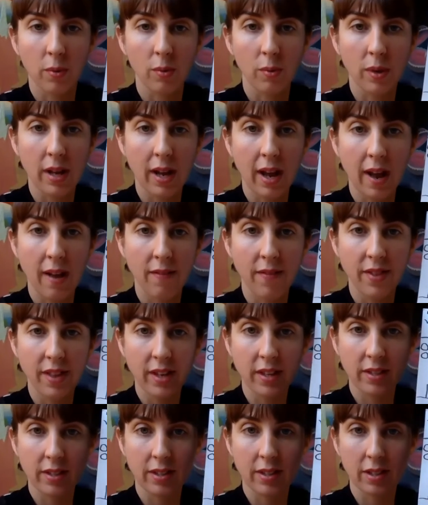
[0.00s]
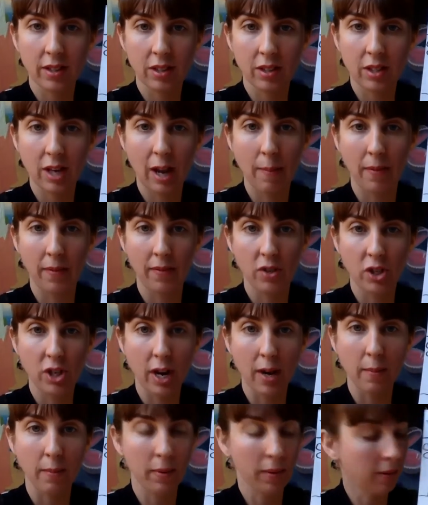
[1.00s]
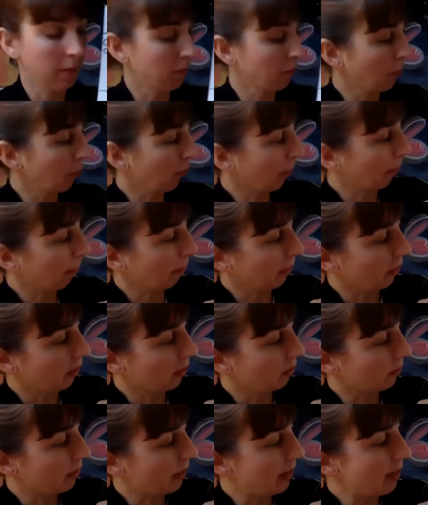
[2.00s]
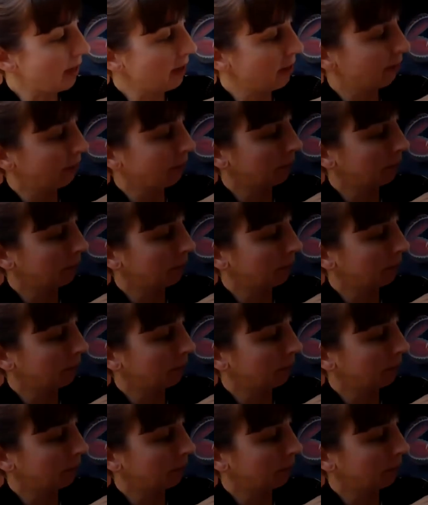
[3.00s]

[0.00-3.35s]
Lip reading: we have this type of shape. Okay?